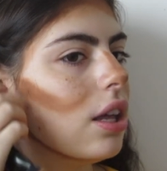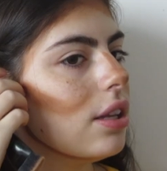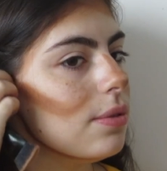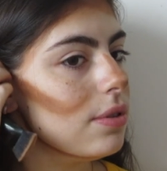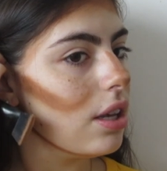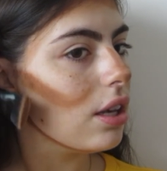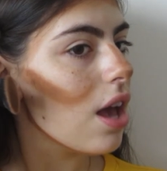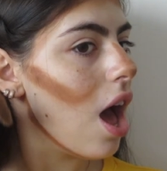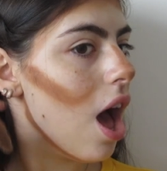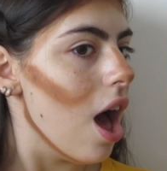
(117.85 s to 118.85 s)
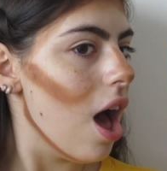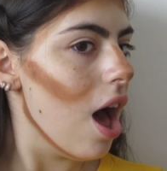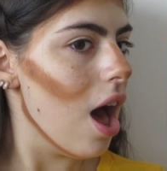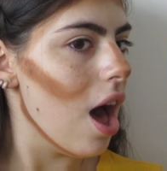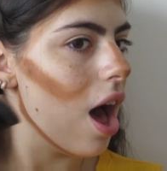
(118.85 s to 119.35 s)
and I was like,
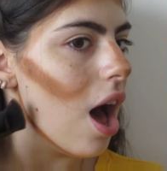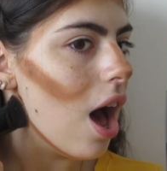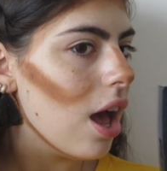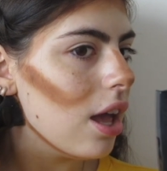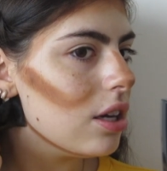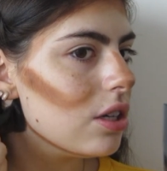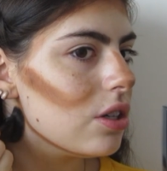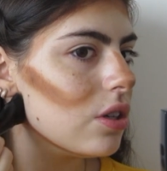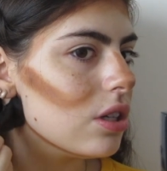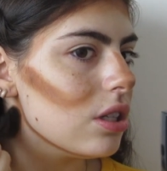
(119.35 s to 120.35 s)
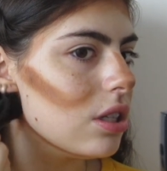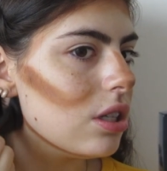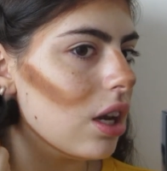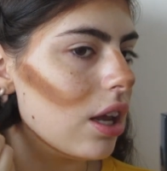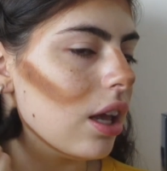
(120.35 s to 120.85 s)
aha,
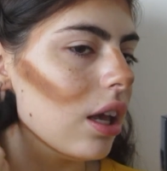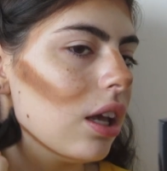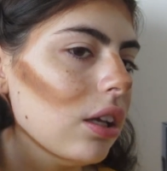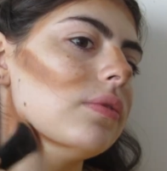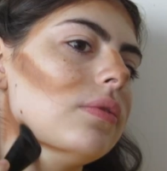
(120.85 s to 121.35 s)
interesting.